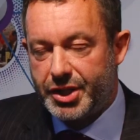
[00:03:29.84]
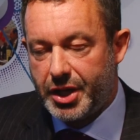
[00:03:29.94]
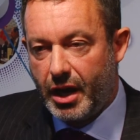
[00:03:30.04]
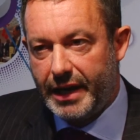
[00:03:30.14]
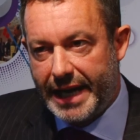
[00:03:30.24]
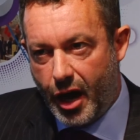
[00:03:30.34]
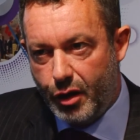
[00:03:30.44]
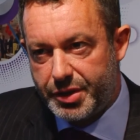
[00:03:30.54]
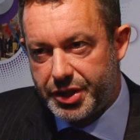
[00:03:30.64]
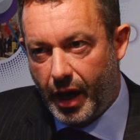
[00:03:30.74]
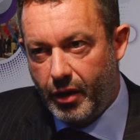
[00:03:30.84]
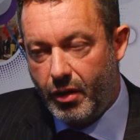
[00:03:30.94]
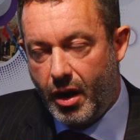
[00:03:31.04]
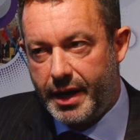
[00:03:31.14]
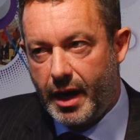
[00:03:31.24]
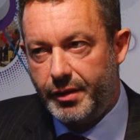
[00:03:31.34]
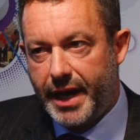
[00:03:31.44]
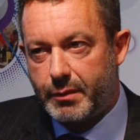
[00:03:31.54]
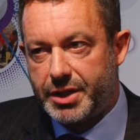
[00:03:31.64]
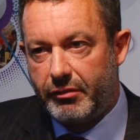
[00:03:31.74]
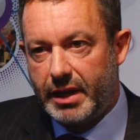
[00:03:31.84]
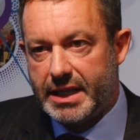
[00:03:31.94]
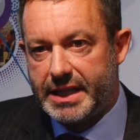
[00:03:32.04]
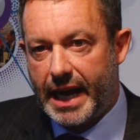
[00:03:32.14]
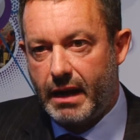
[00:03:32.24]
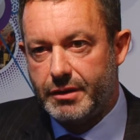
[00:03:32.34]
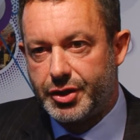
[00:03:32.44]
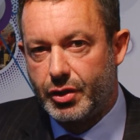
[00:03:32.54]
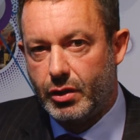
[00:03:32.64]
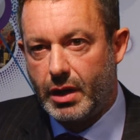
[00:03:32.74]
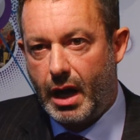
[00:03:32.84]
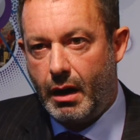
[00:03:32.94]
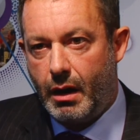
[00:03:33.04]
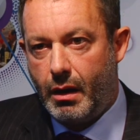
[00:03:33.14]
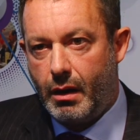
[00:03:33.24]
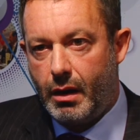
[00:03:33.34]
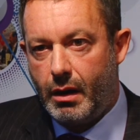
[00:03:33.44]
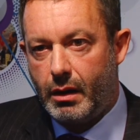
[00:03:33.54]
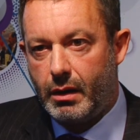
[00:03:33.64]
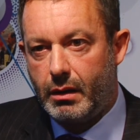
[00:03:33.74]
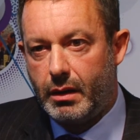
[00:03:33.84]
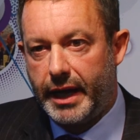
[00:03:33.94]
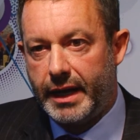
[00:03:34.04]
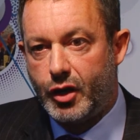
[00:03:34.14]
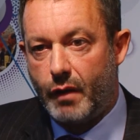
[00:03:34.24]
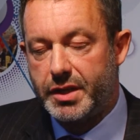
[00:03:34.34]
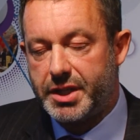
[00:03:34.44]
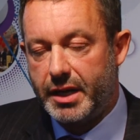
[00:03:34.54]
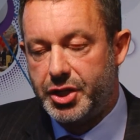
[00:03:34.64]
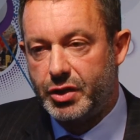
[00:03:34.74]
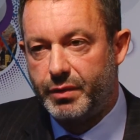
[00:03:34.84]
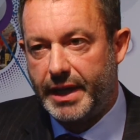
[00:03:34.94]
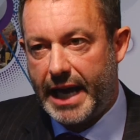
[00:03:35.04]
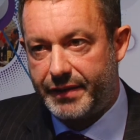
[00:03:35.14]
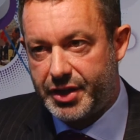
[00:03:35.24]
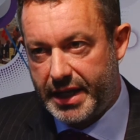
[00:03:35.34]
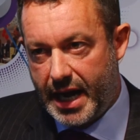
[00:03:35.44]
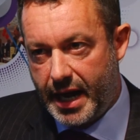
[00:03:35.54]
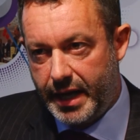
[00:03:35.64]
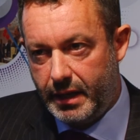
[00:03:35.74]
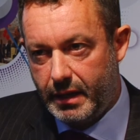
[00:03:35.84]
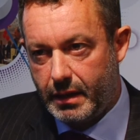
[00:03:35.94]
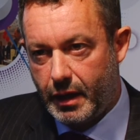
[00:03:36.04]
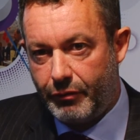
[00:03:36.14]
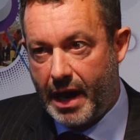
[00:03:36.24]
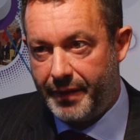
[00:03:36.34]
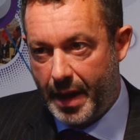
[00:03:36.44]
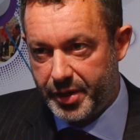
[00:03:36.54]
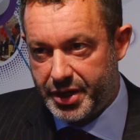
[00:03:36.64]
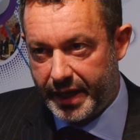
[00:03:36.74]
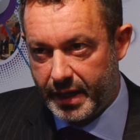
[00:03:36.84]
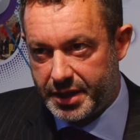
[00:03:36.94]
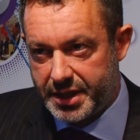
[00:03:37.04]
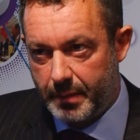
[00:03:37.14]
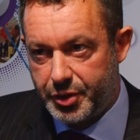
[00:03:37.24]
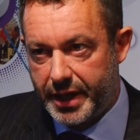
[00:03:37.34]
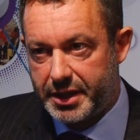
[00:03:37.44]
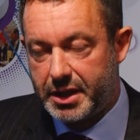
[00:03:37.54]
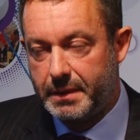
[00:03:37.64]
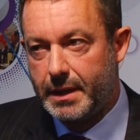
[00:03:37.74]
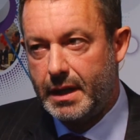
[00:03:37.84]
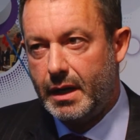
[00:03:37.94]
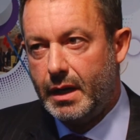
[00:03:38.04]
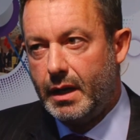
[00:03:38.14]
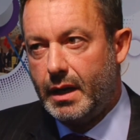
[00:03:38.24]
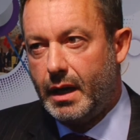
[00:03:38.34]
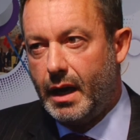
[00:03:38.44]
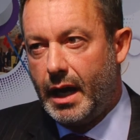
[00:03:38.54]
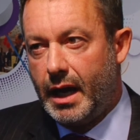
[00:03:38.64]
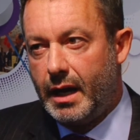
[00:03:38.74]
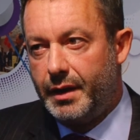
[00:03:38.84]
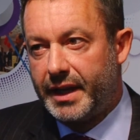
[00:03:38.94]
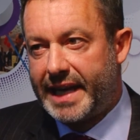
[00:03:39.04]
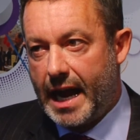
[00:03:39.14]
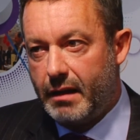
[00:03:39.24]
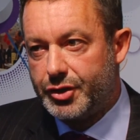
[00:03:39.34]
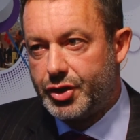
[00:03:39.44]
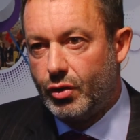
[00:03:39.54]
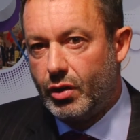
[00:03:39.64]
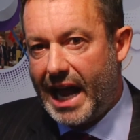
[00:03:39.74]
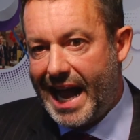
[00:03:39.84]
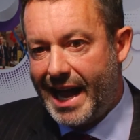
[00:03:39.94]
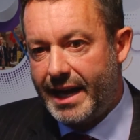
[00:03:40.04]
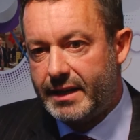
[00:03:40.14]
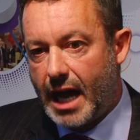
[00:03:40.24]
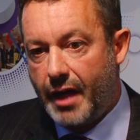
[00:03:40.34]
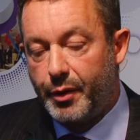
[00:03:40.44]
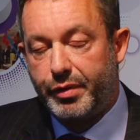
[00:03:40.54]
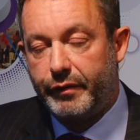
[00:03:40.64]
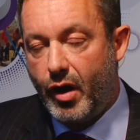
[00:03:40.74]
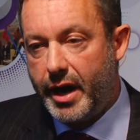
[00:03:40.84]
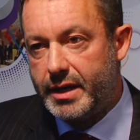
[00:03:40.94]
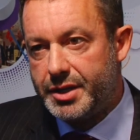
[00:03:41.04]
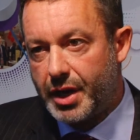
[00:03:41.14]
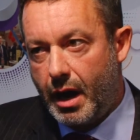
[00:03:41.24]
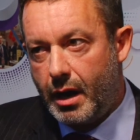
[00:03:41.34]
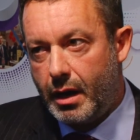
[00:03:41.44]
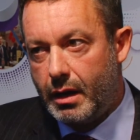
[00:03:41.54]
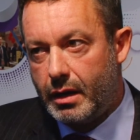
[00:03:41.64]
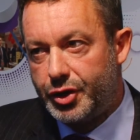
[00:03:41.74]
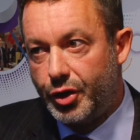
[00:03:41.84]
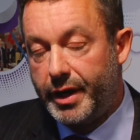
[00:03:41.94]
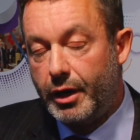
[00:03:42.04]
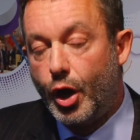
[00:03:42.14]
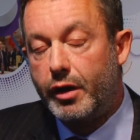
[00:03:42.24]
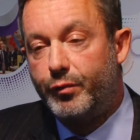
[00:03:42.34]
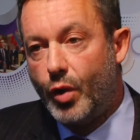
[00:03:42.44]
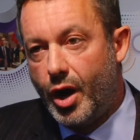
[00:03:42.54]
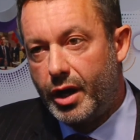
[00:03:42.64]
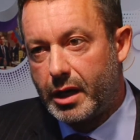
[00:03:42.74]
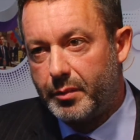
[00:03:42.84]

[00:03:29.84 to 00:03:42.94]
certainly hope so. I know the Equity Release Council are in conversations with the FCA around that particular subject. The council and other providers are doing a lot of work